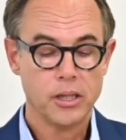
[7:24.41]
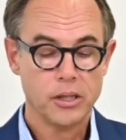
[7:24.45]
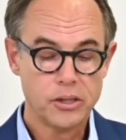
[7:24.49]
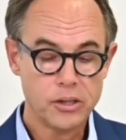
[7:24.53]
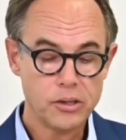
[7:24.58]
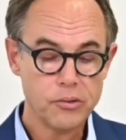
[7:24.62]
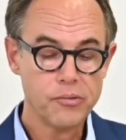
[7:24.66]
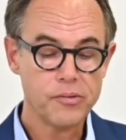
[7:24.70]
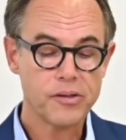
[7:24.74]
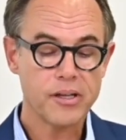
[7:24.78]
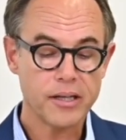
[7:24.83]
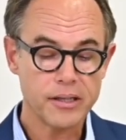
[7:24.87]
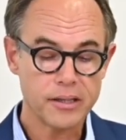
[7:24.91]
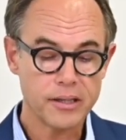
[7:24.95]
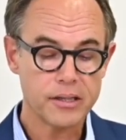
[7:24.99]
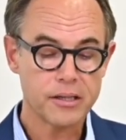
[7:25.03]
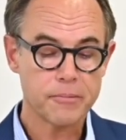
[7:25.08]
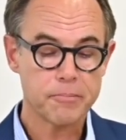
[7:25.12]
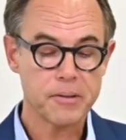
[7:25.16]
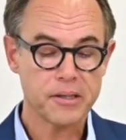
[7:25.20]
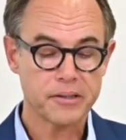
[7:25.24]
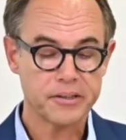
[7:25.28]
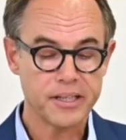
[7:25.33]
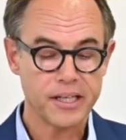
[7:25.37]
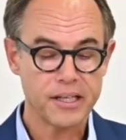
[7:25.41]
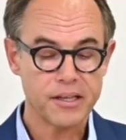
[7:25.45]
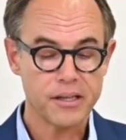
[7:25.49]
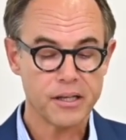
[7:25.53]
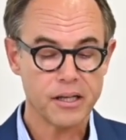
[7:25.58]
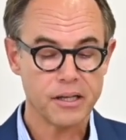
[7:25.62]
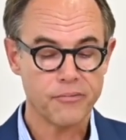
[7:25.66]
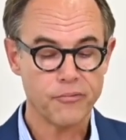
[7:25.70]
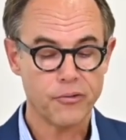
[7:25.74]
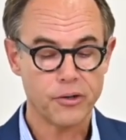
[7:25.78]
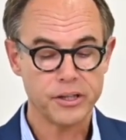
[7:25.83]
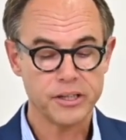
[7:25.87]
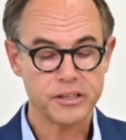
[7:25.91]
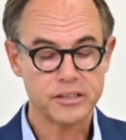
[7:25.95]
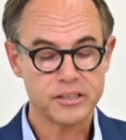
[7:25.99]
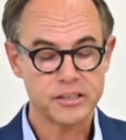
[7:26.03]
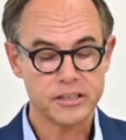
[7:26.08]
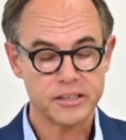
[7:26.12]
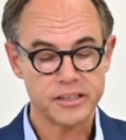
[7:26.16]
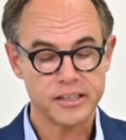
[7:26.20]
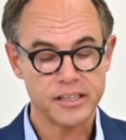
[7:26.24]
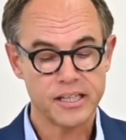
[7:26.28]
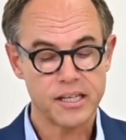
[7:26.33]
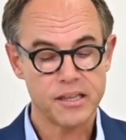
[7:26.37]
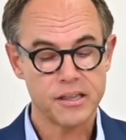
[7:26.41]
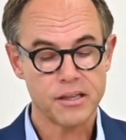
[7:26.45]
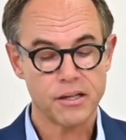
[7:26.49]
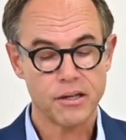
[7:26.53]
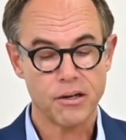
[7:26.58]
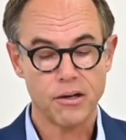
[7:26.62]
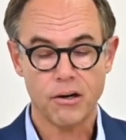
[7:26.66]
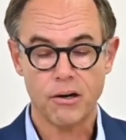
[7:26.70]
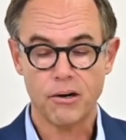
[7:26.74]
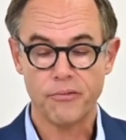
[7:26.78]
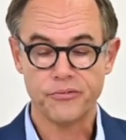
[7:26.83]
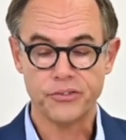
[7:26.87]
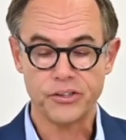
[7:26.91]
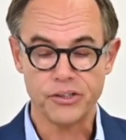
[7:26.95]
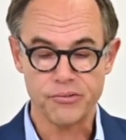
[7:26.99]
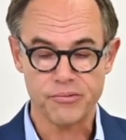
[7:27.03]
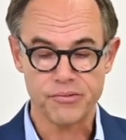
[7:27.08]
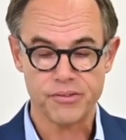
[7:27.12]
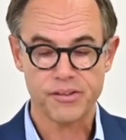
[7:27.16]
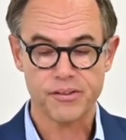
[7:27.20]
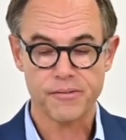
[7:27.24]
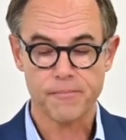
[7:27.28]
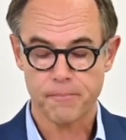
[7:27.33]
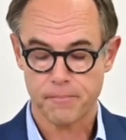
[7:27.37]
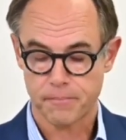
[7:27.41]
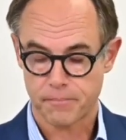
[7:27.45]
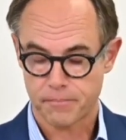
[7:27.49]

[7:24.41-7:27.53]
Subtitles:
user experience, and voluntariness of use.